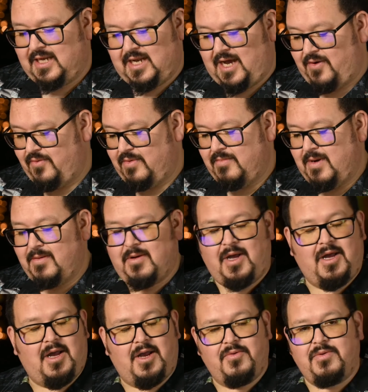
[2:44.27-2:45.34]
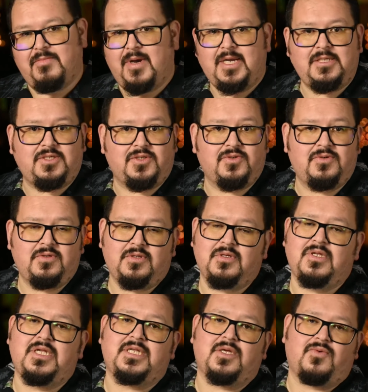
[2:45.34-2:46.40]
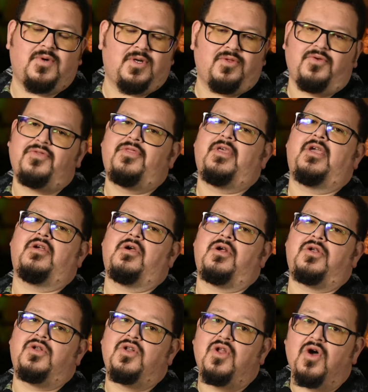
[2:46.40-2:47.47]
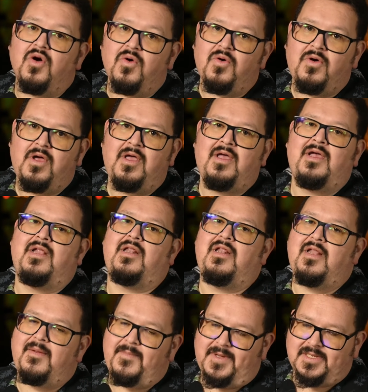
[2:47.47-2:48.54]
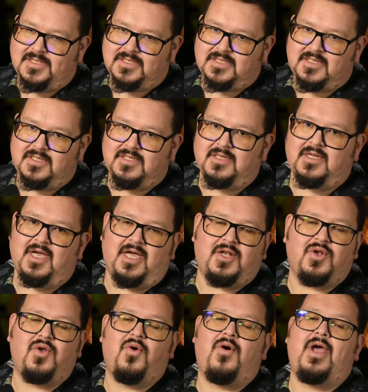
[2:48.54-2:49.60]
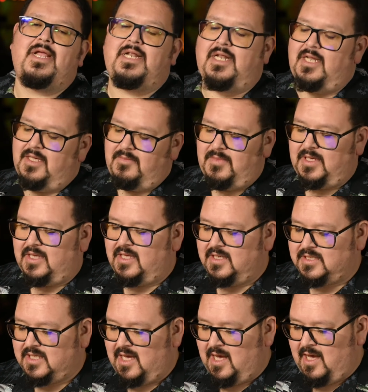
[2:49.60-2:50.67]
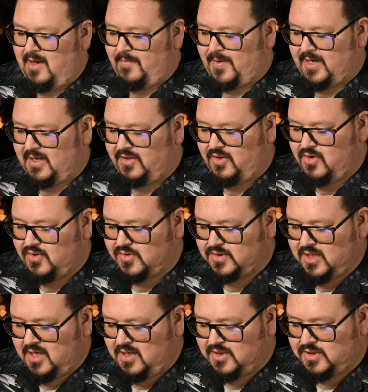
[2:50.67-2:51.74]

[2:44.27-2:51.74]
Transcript: And I, rem uh, I remind you, les recuerdo, there are no limits to God. No hay límites para Dios.